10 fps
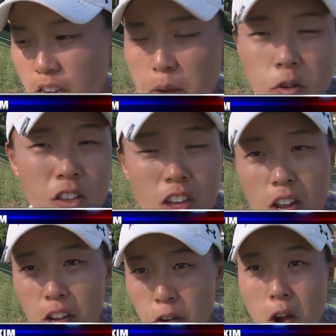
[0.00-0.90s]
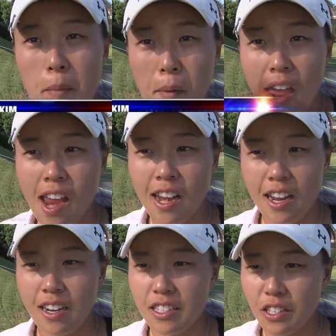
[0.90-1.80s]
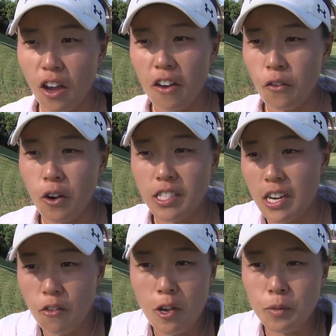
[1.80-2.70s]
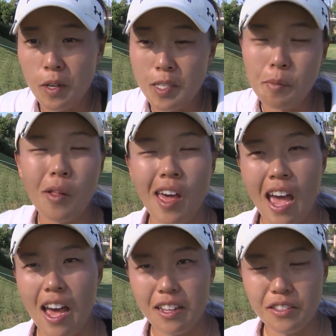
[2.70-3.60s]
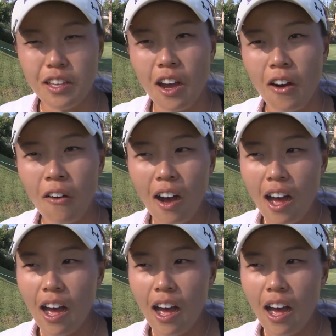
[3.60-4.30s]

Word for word: the neighborhood that I grew up in and it's a golf course that I've always wanted to play at, so